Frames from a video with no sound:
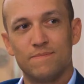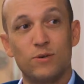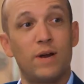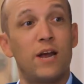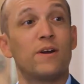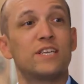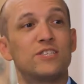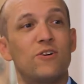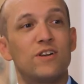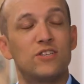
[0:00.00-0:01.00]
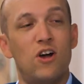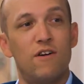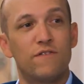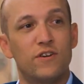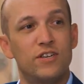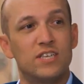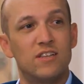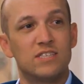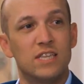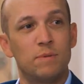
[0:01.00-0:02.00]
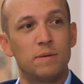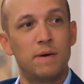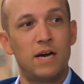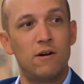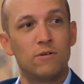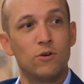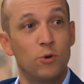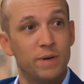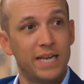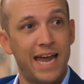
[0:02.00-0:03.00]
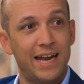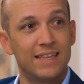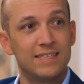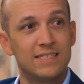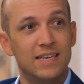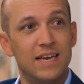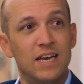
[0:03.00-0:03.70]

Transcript: So Eric, to start us off, could you tell us a little bit about Urban Catalyst?